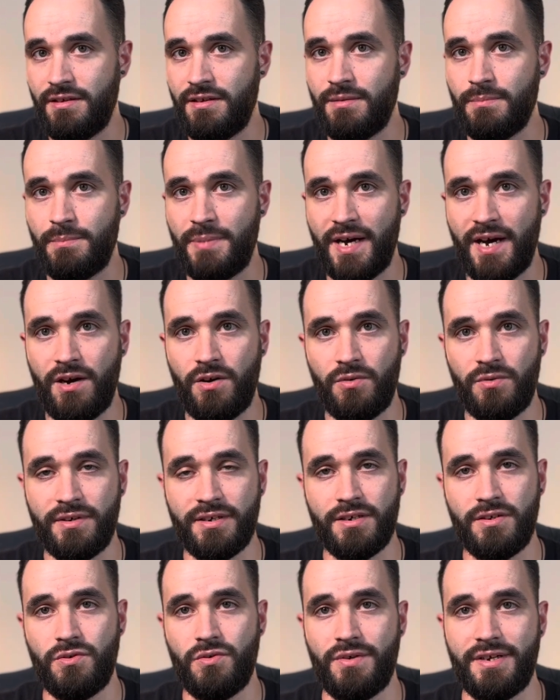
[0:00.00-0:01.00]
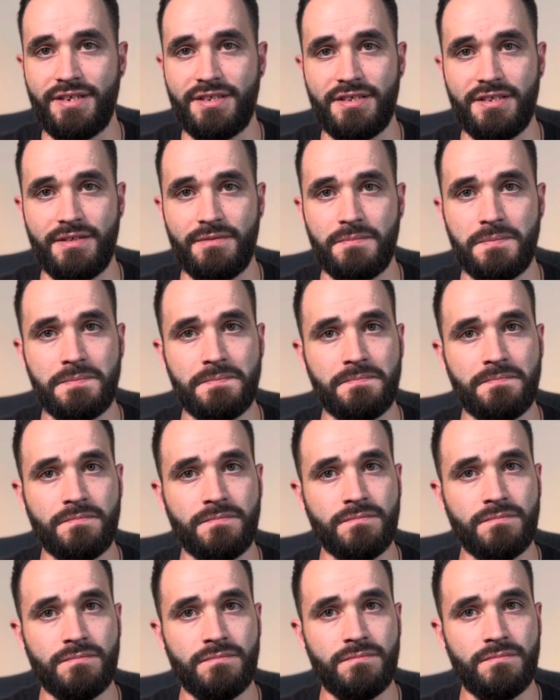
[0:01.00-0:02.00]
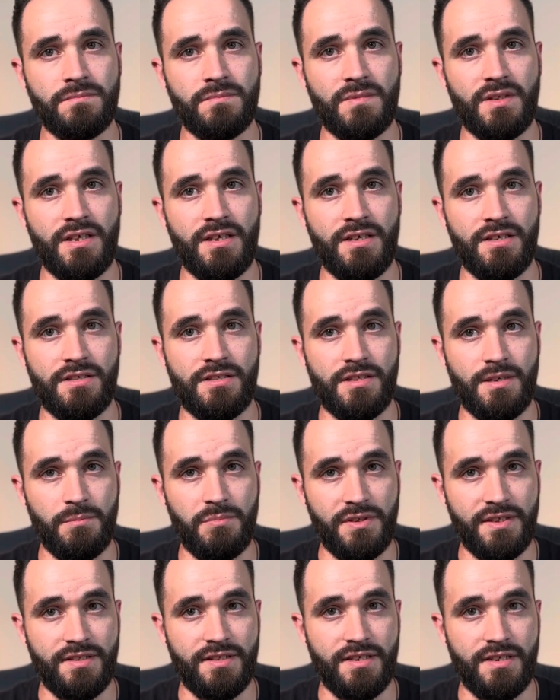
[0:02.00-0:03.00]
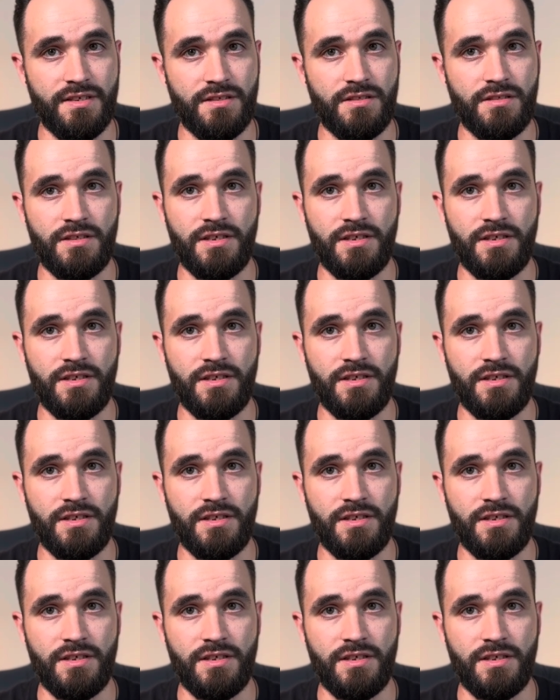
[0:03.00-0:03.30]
empowering anointing is simply this.